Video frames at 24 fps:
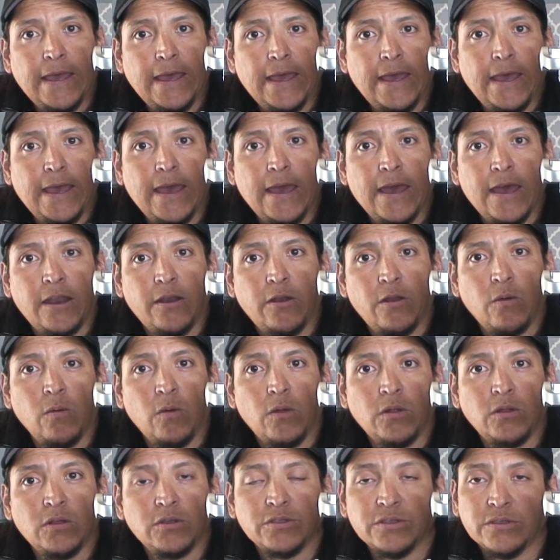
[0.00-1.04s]
and
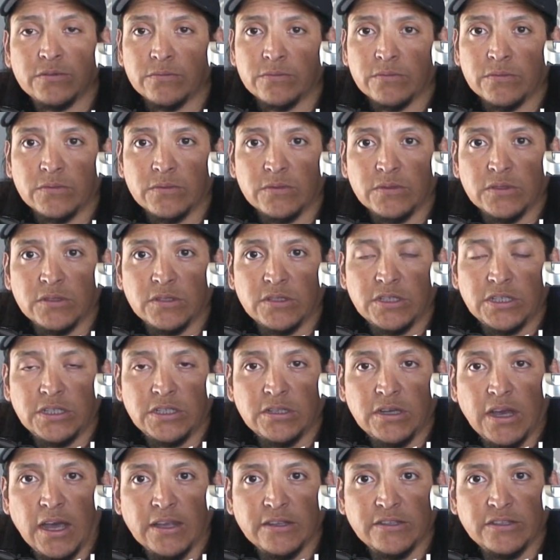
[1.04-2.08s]
we'll see
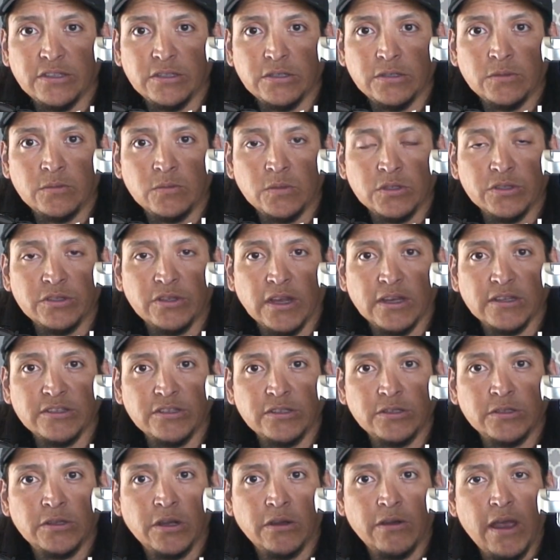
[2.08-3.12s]
you guys soon. We'll talk
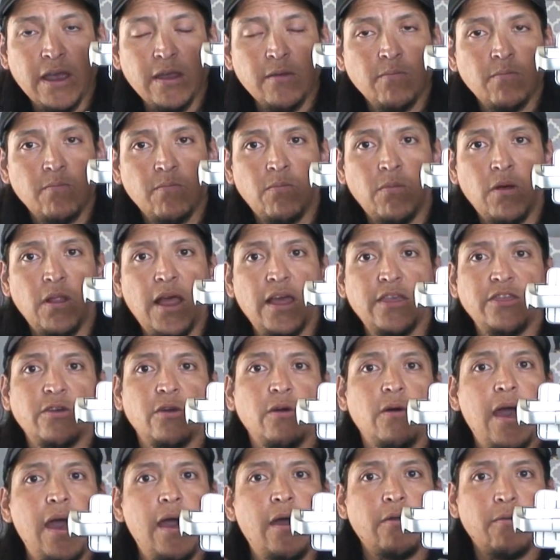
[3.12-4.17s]
soon, alright?
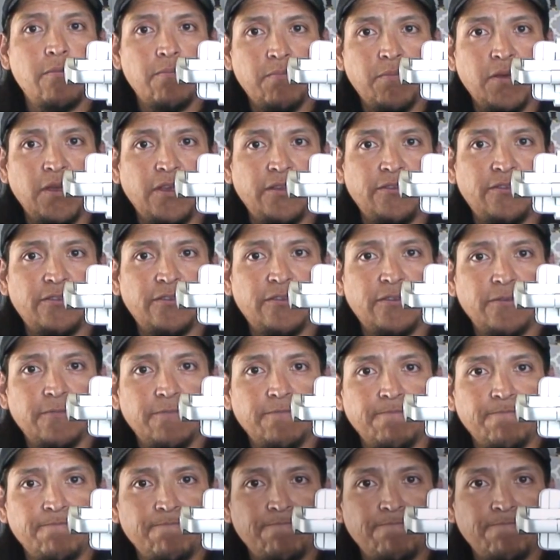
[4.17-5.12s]
Palacho out. Peace.